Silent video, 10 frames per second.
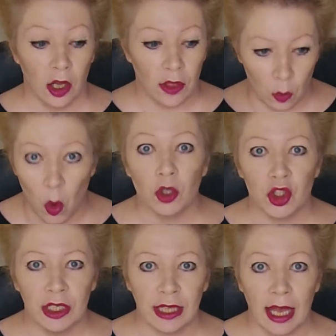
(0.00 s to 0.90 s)
They're
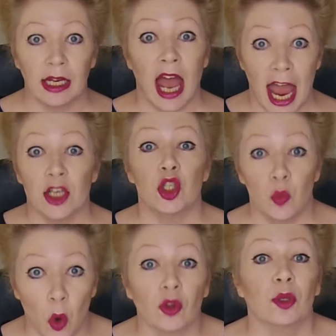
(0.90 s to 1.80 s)
watching that and you
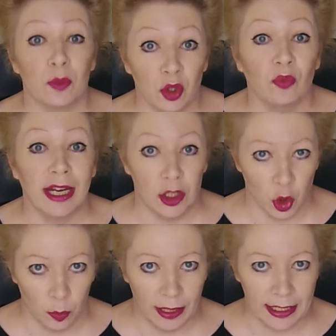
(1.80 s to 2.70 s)
want them to read
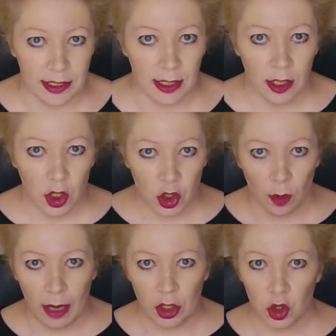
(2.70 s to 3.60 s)
your piece. So
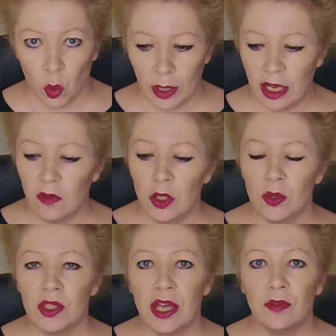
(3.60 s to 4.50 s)
make sure whenever you
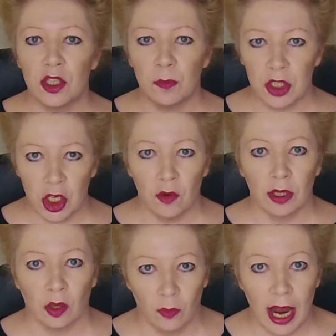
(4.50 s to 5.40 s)
send this
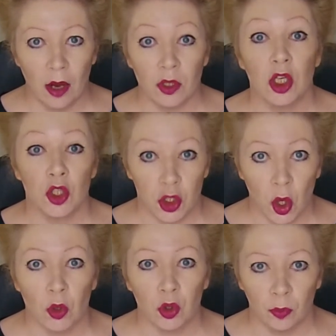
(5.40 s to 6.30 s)
material around
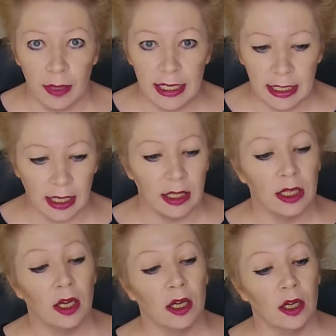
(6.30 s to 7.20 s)
social media,
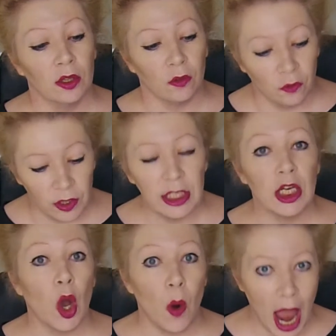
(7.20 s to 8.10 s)
the
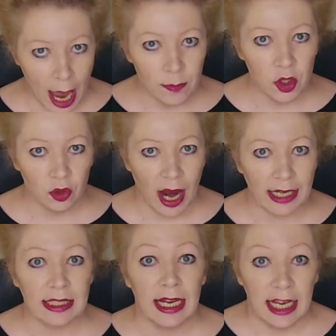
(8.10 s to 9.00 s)
video
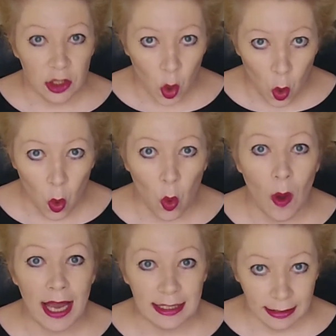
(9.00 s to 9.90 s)
abstract is
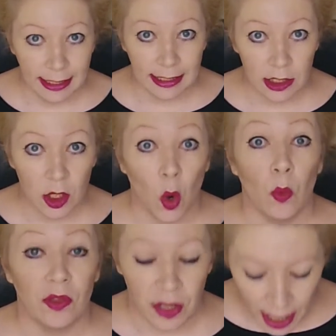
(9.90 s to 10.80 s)
always linked
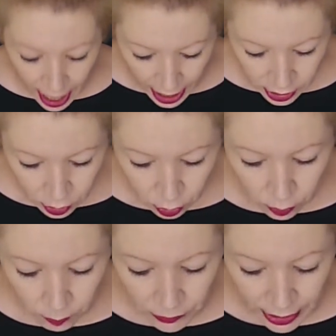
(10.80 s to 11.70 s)
with the
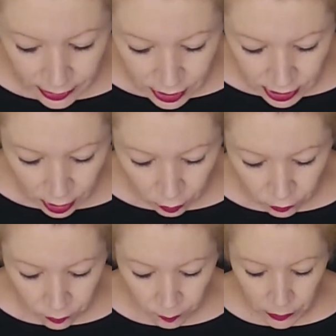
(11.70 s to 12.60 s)
article
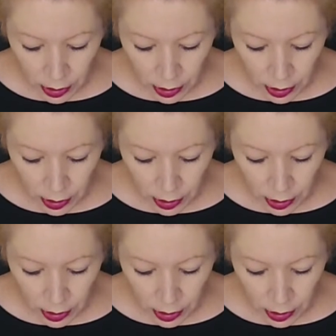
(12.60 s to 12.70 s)
itself.